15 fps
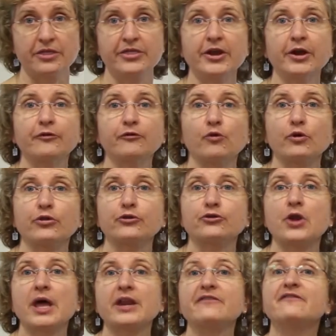therefore, they're
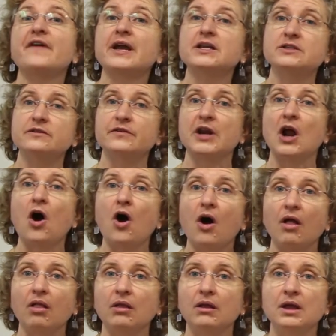not effective at
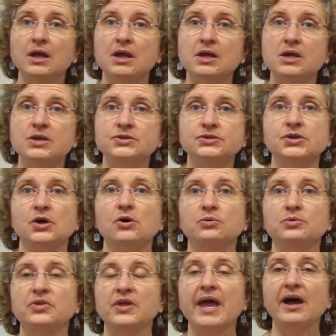all.
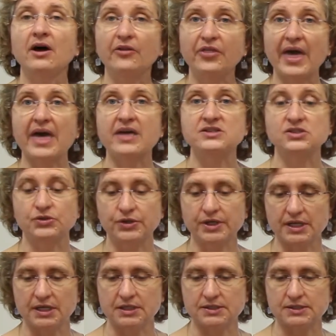So the health hazard
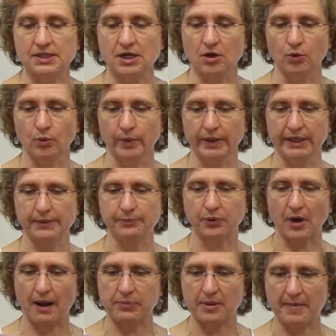is really
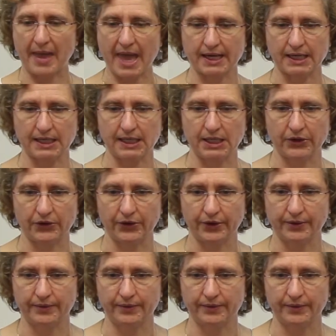problematic here.